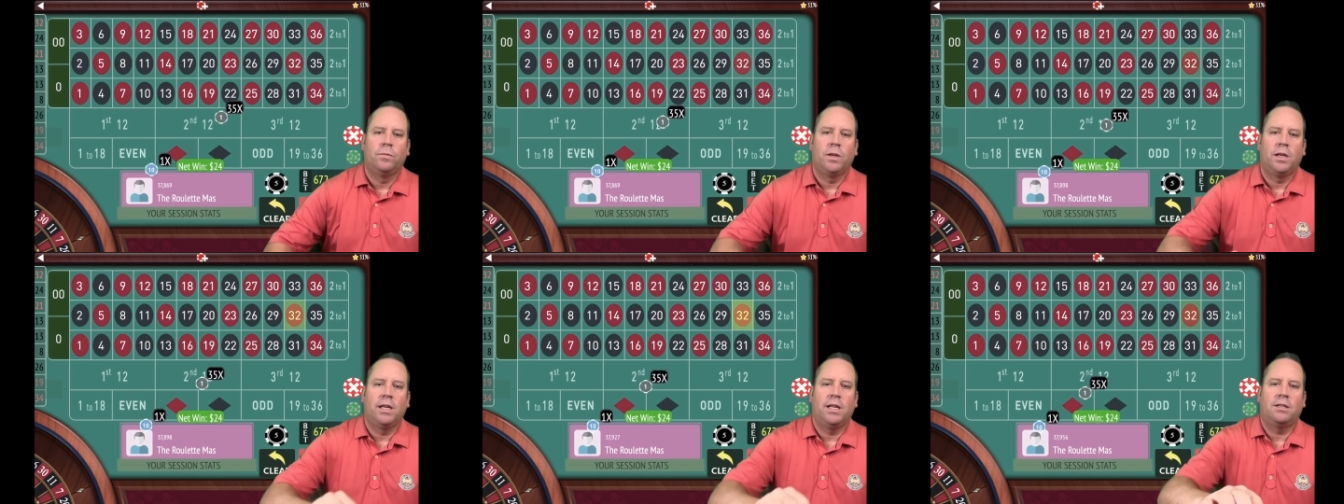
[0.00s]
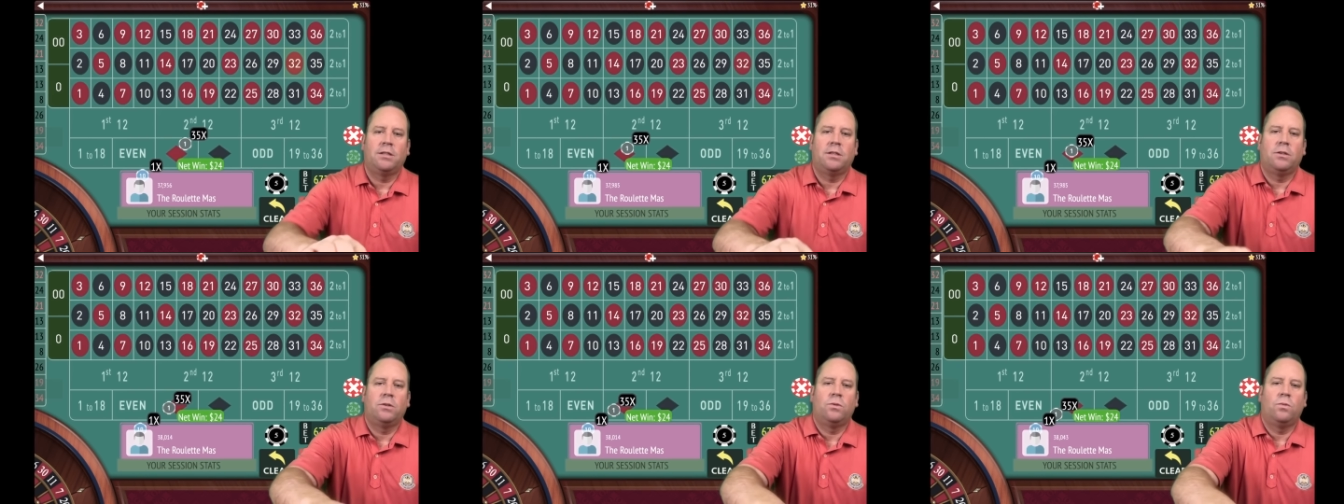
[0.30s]

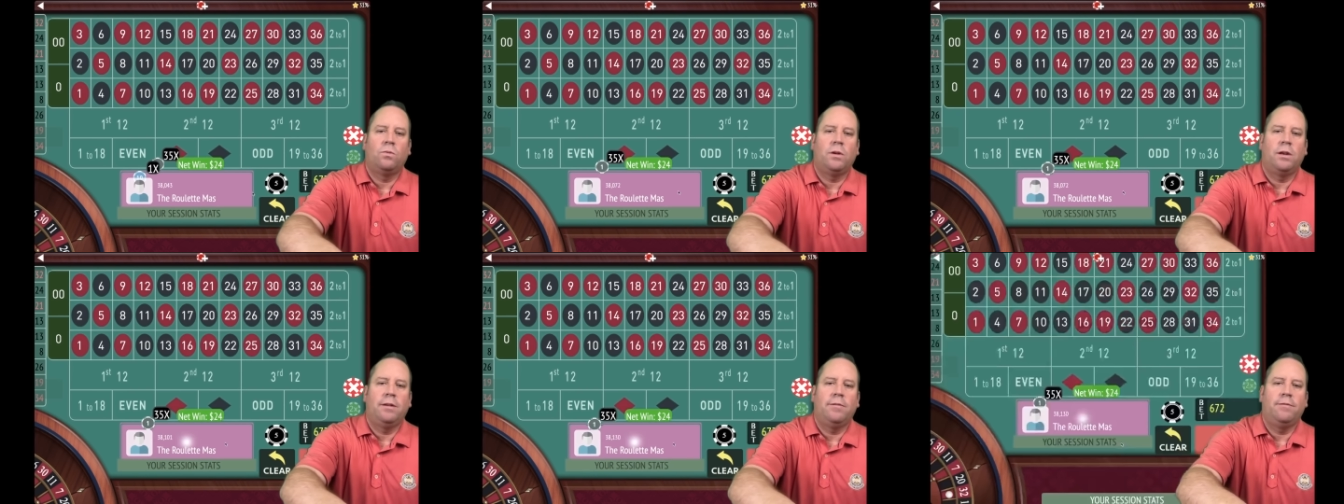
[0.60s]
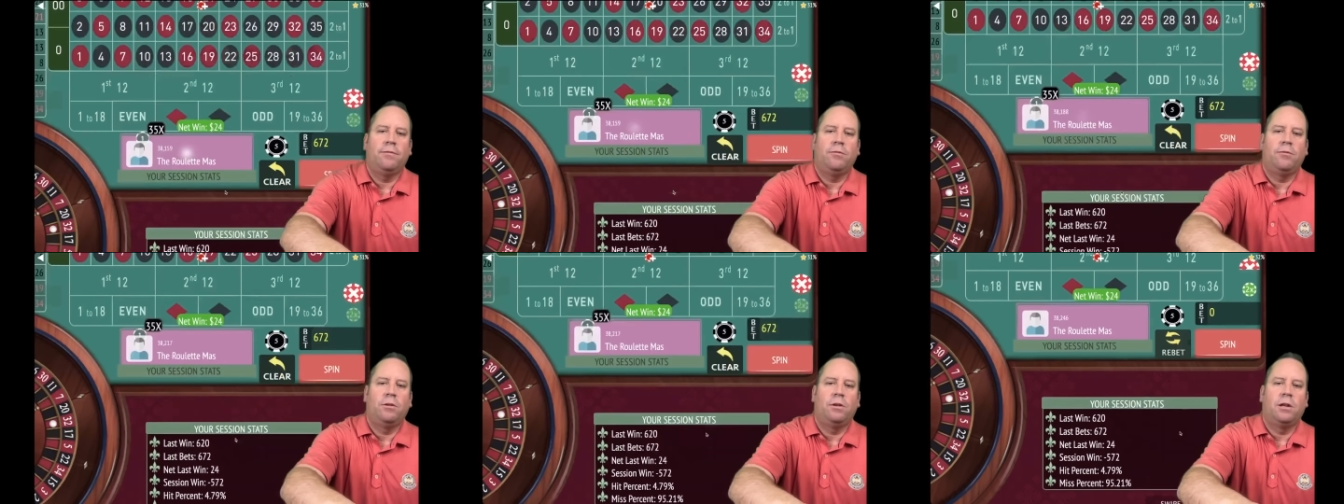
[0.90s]
that's a
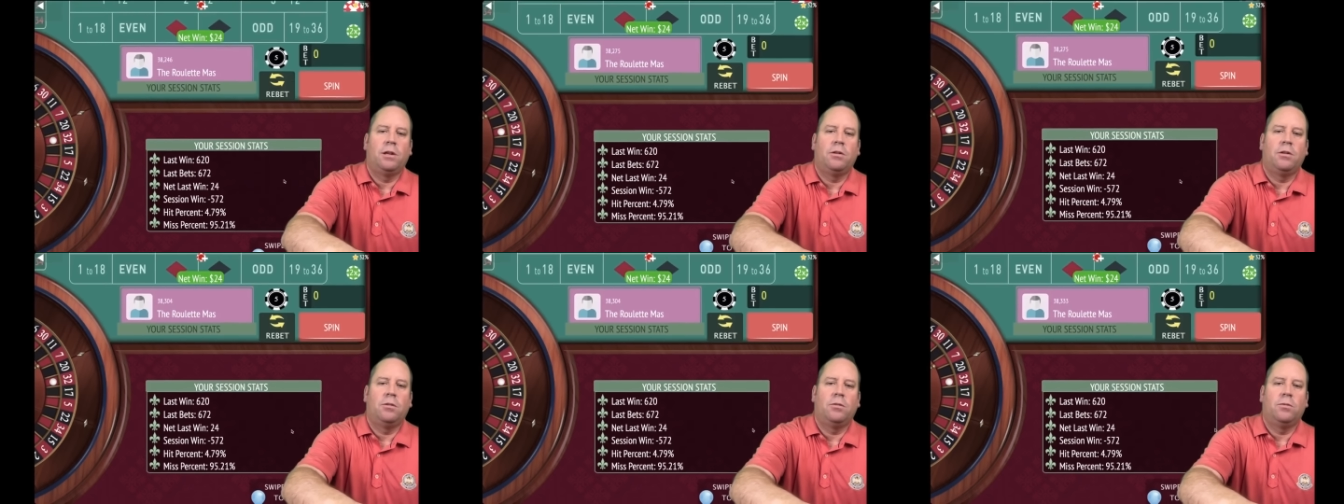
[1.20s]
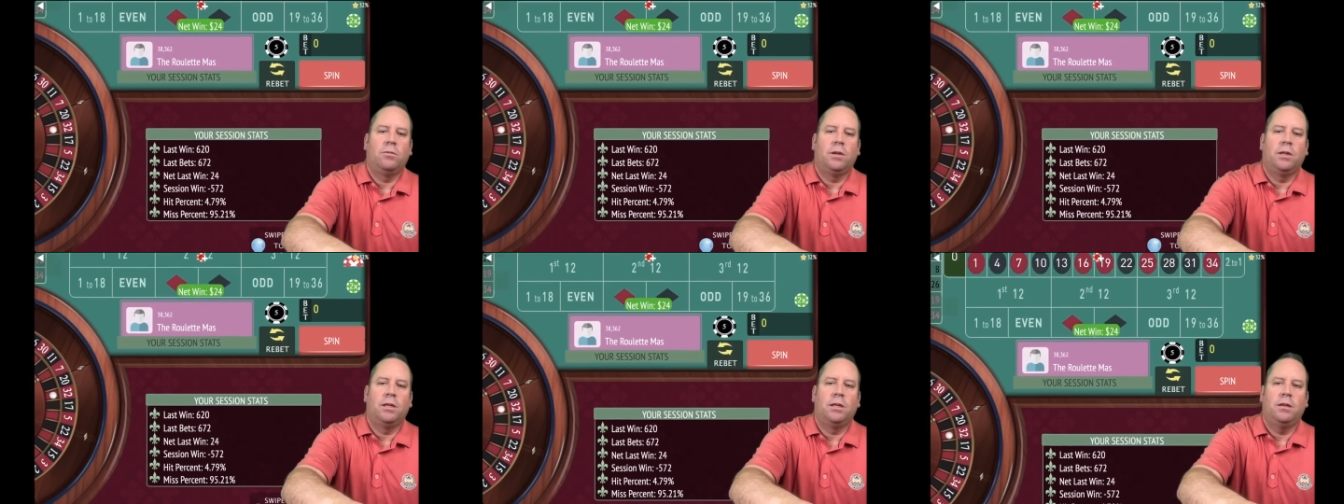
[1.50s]
$24
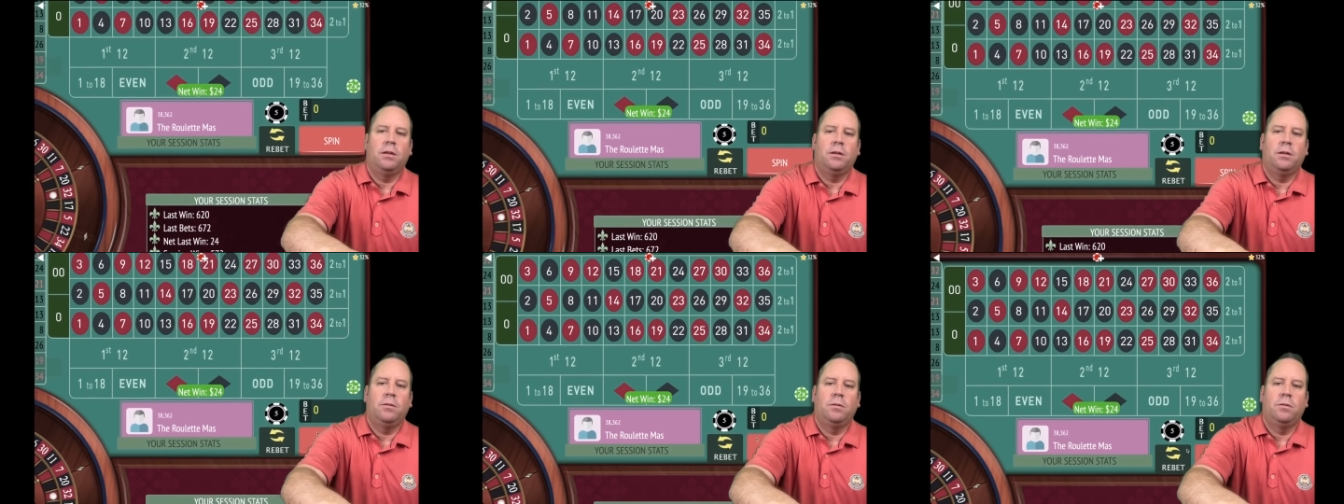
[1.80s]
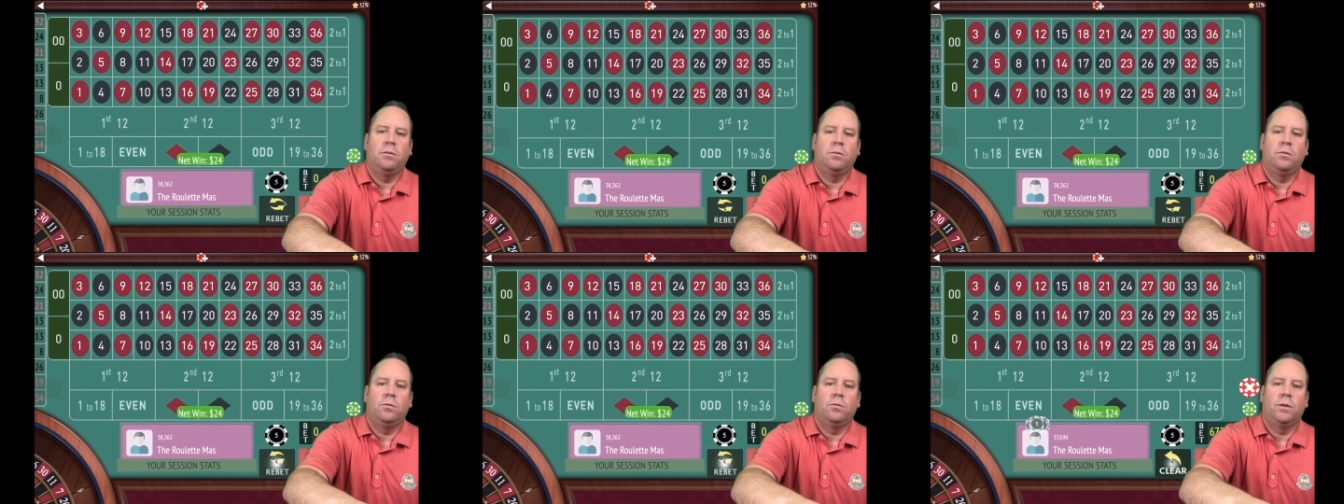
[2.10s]
win.
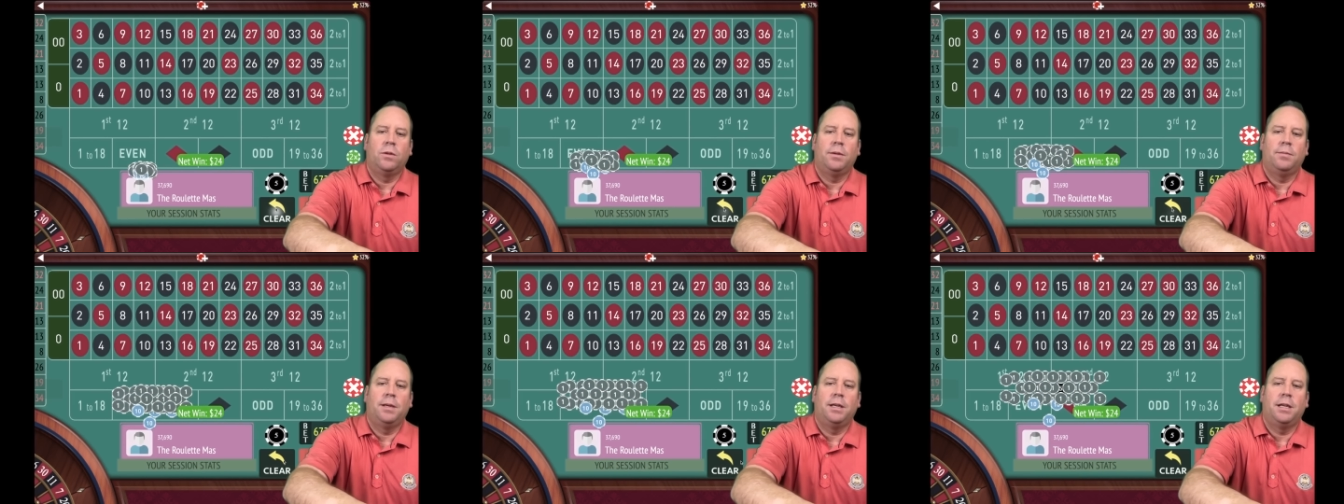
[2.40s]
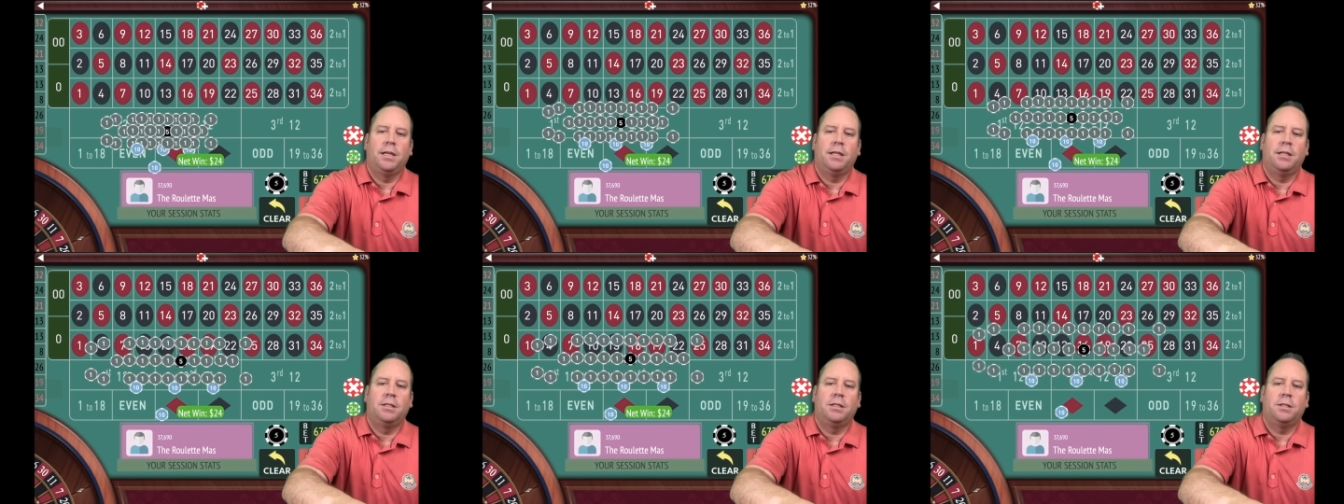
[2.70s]
We'll
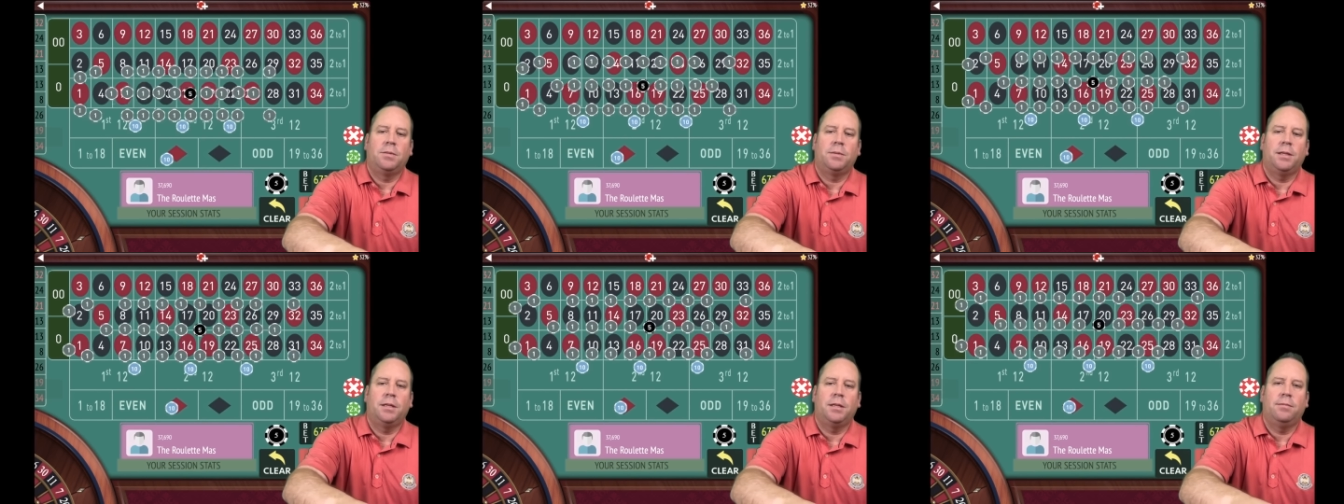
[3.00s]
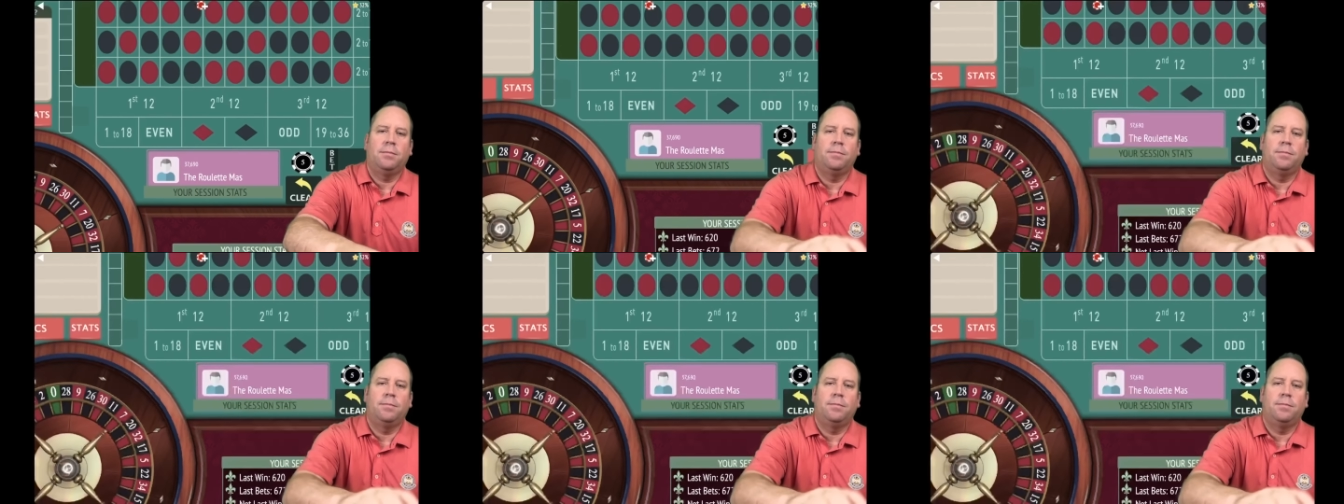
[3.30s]
rebet and spin.